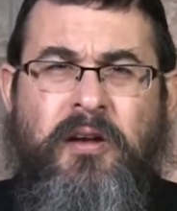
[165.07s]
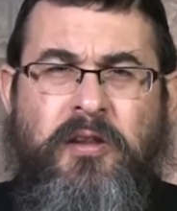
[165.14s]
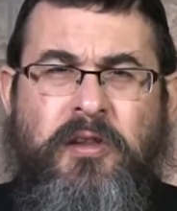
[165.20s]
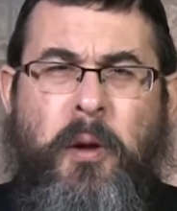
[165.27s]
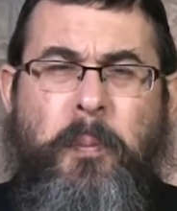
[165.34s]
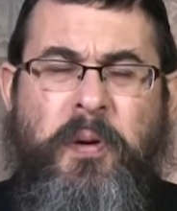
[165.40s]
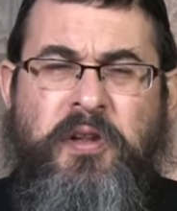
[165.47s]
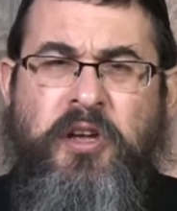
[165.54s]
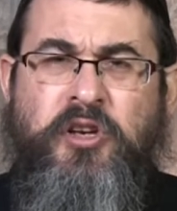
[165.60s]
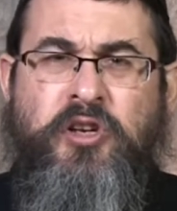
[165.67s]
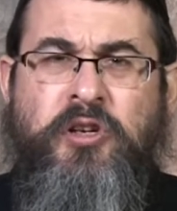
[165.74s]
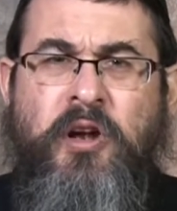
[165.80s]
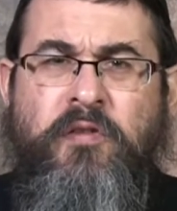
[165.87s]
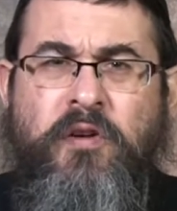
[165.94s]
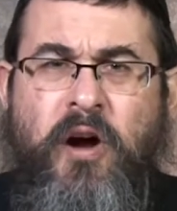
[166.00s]
the
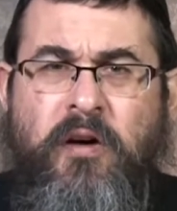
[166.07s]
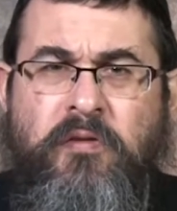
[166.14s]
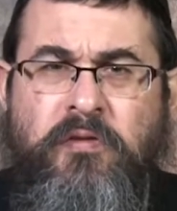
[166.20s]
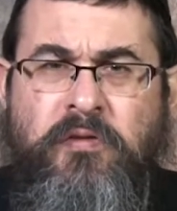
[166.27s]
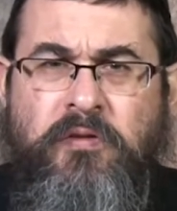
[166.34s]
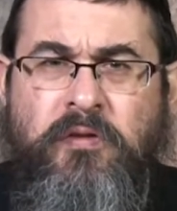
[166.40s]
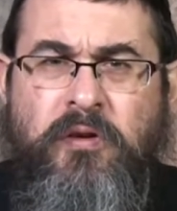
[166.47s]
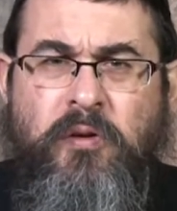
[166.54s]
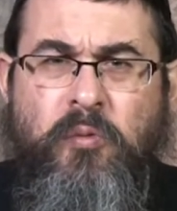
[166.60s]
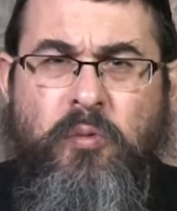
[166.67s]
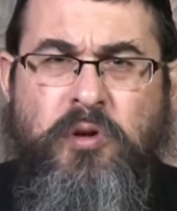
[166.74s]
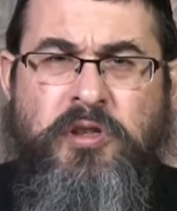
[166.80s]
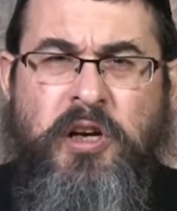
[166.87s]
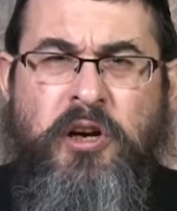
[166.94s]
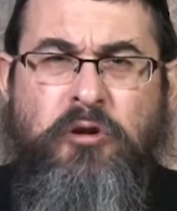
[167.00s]
position of Rav
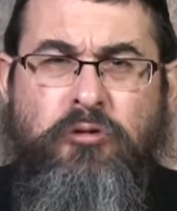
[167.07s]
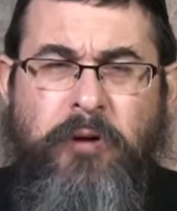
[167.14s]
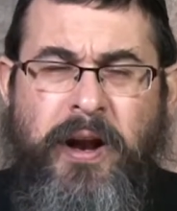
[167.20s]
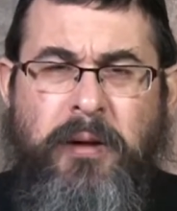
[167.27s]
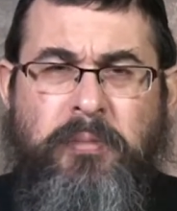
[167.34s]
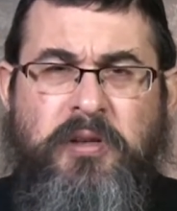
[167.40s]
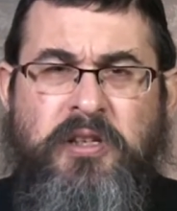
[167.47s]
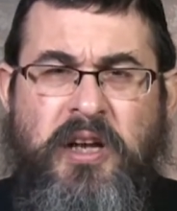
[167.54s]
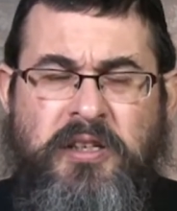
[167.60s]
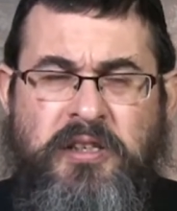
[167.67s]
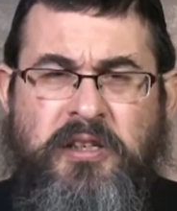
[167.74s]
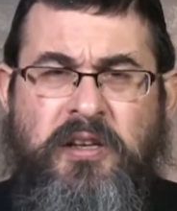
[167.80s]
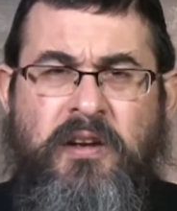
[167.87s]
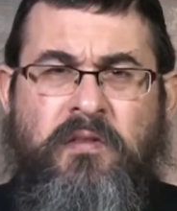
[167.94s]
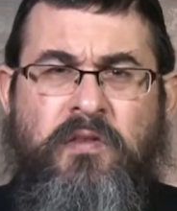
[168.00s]
was incredibly
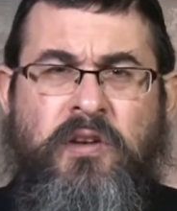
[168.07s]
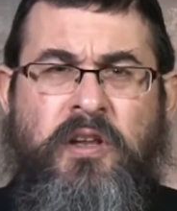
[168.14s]
sensitive?